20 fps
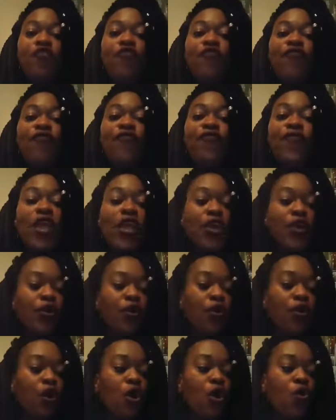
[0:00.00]

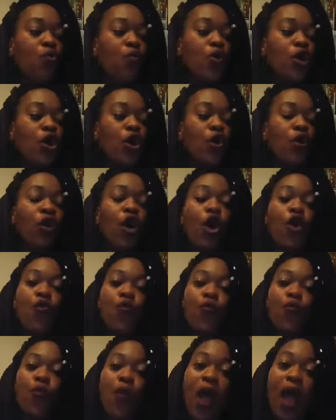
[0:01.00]
fear will
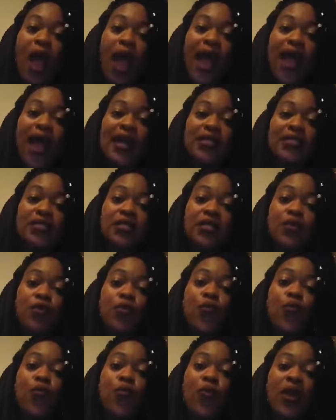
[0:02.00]
arise
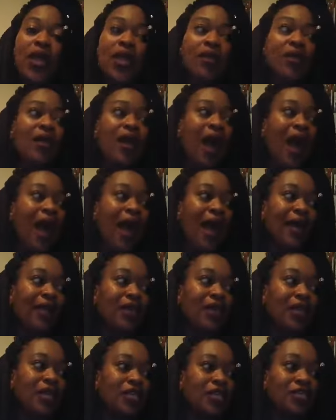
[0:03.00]
when
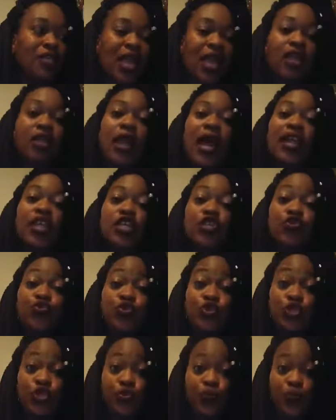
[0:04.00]
God is saying, I need
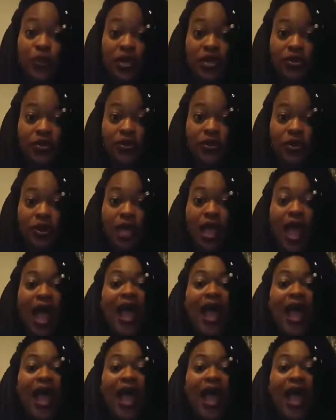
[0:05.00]
you to surrender.